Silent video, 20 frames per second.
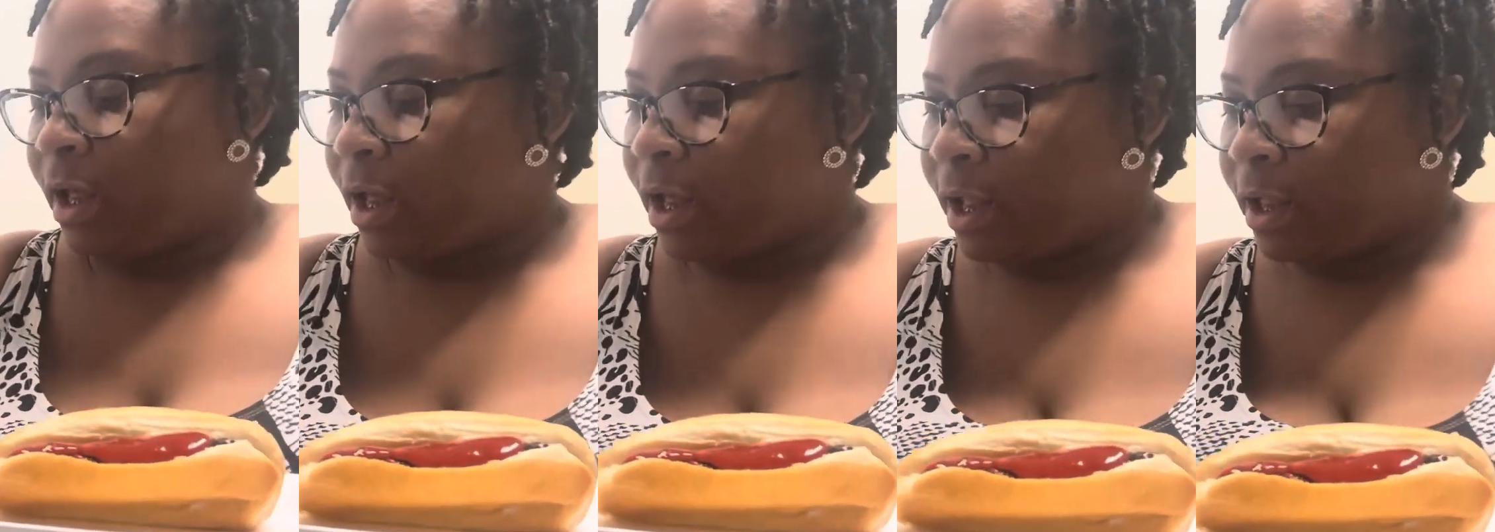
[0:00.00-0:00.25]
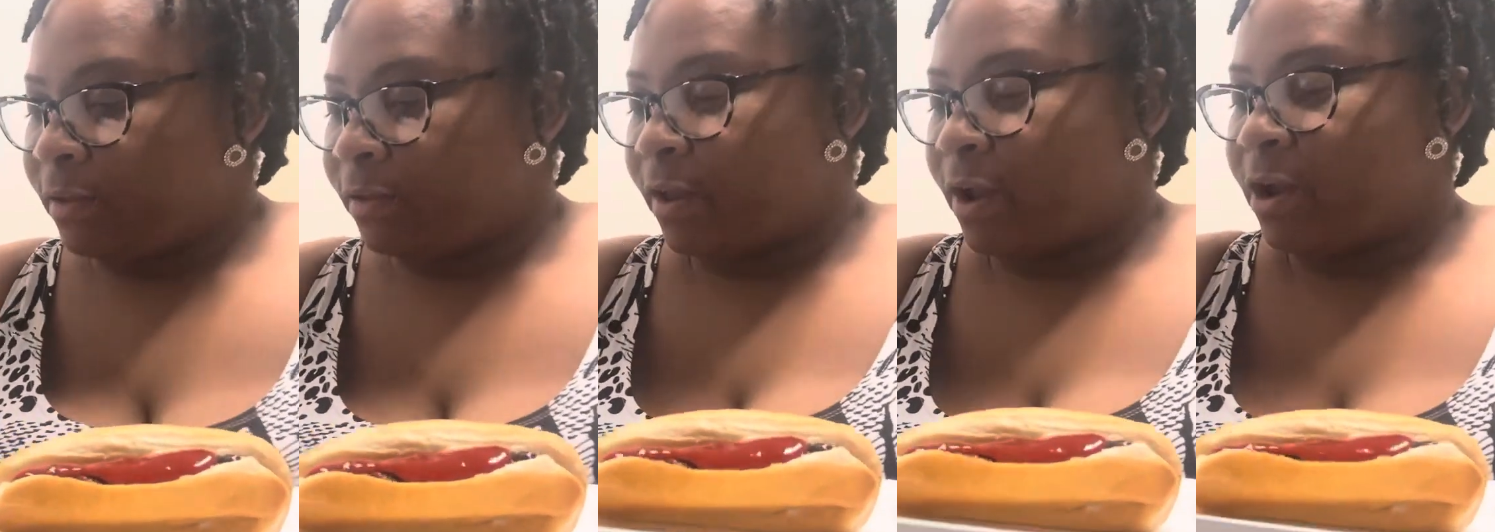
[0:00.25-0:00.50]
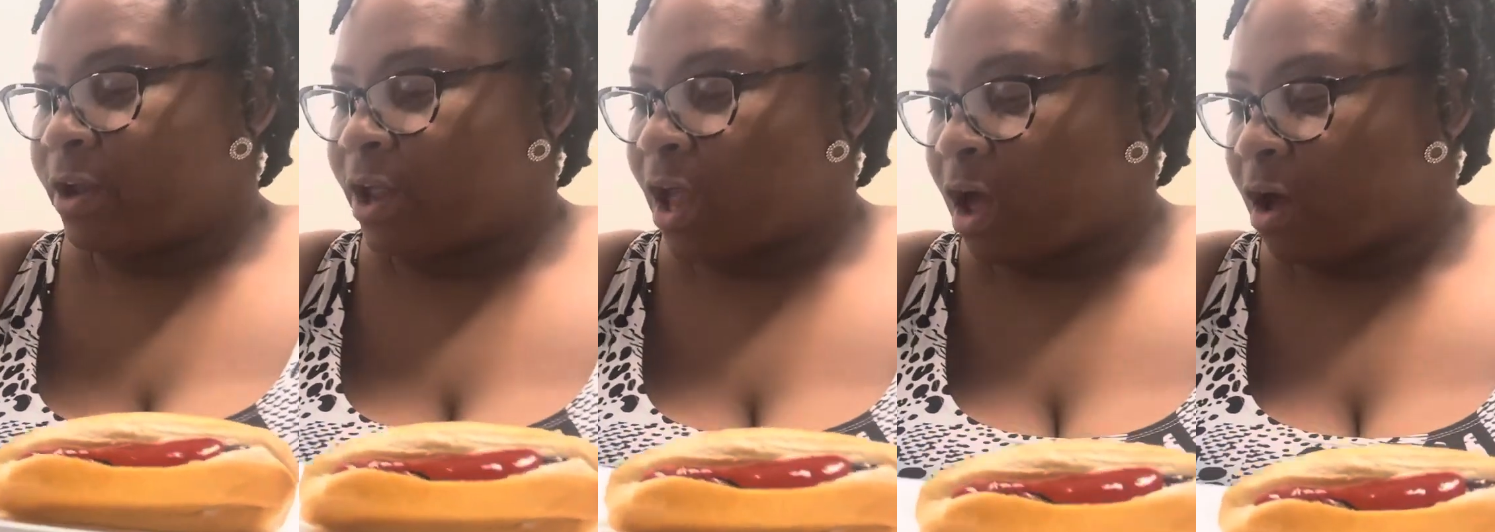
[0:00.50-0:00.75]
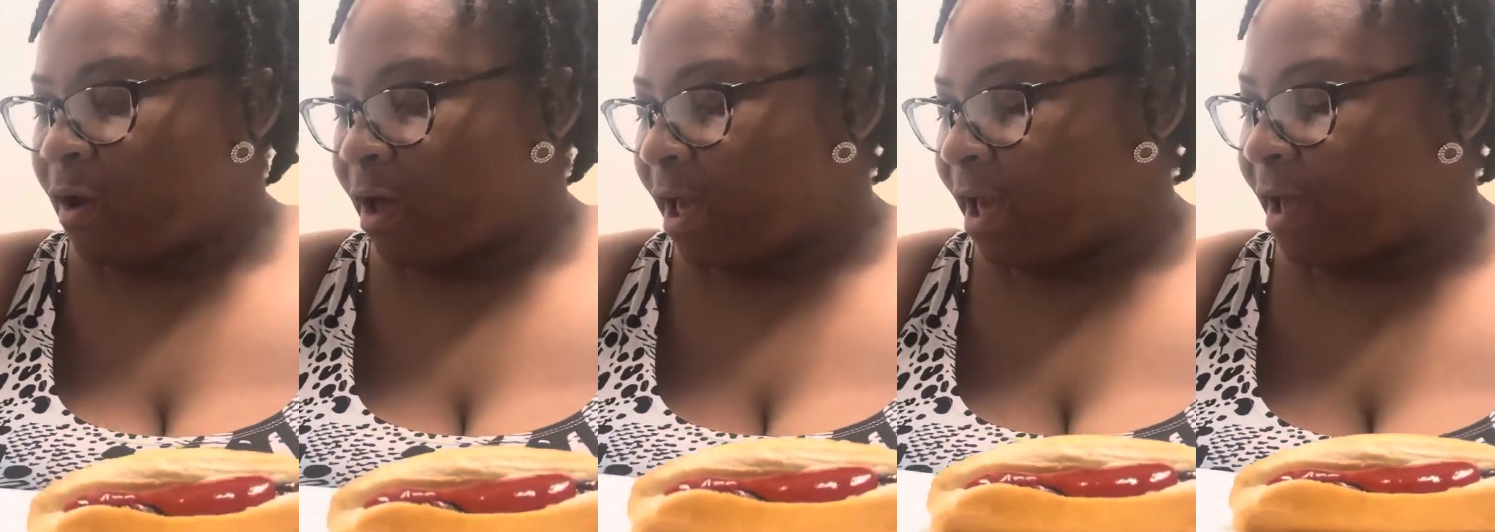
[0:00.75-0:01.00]
And there
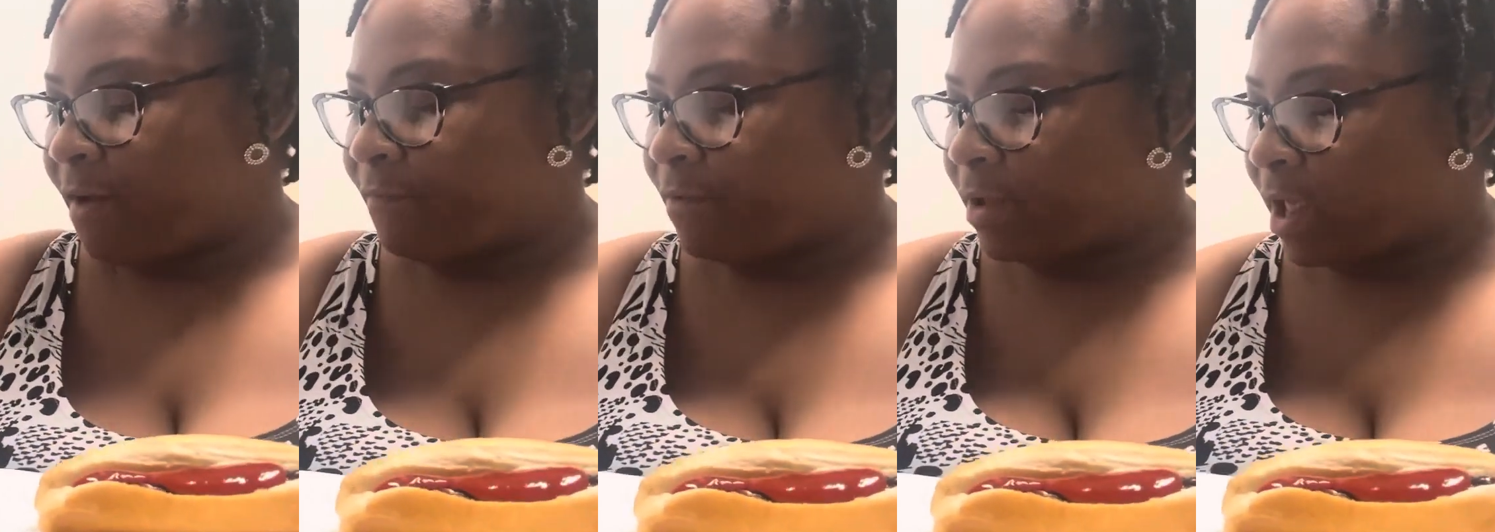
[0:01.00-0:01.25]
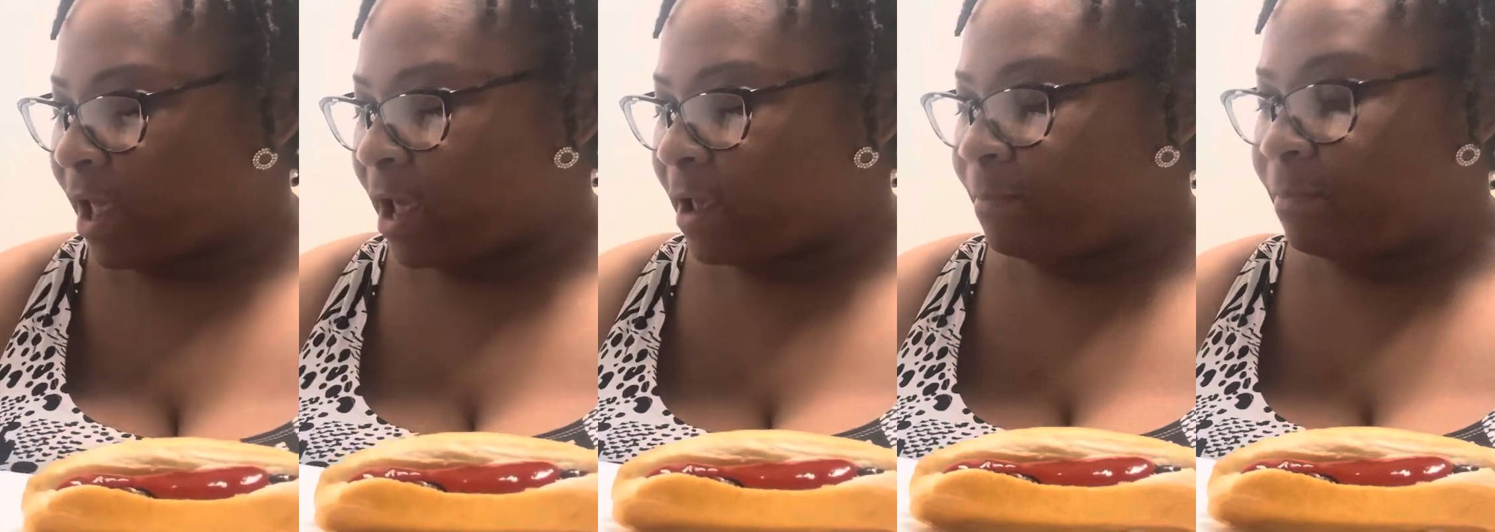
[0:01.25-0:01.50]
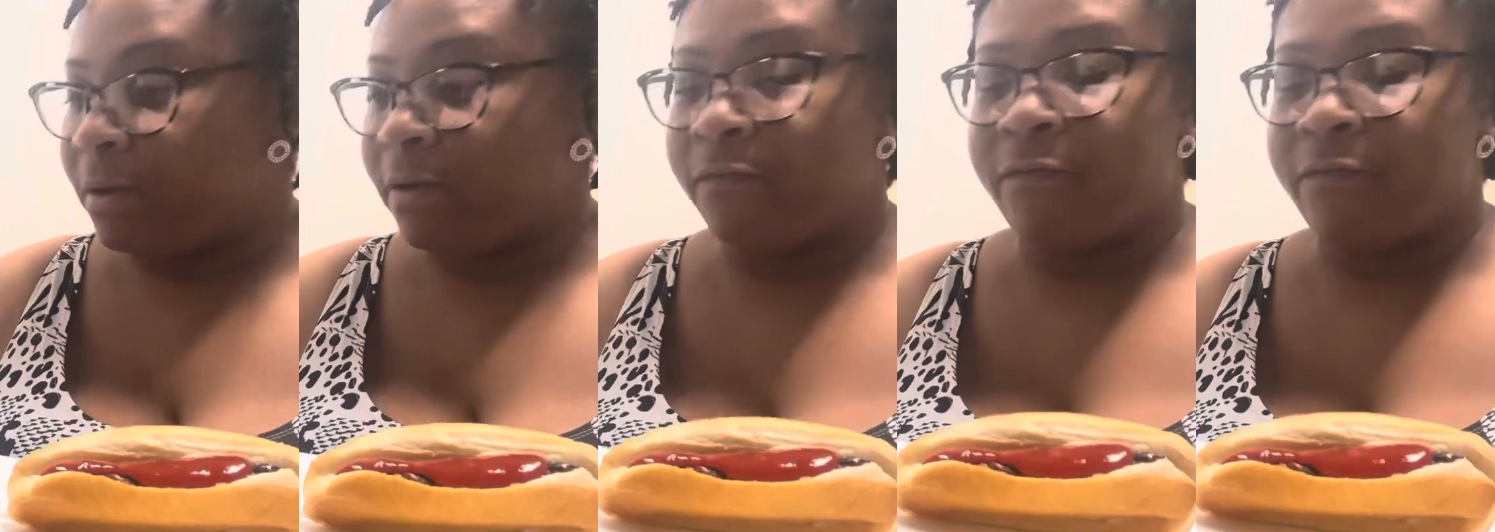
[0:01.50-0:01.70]
y'all have it, KP